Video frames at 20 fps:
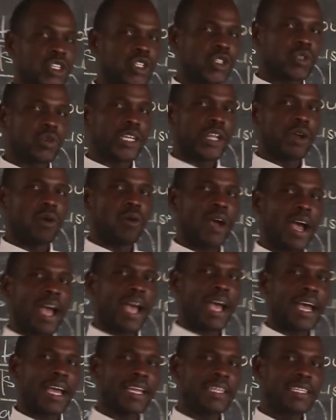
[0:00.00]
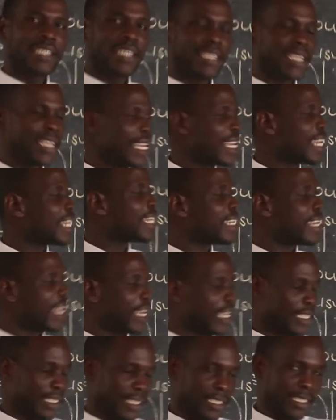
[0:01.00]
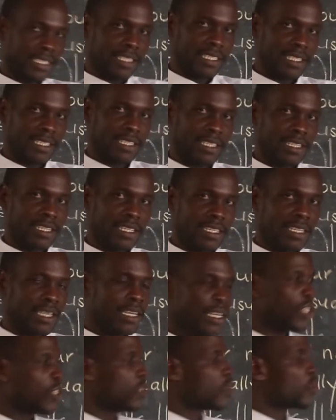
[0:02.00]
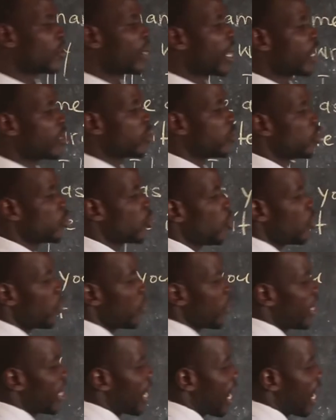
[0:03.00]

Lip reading: to the word index, so that you will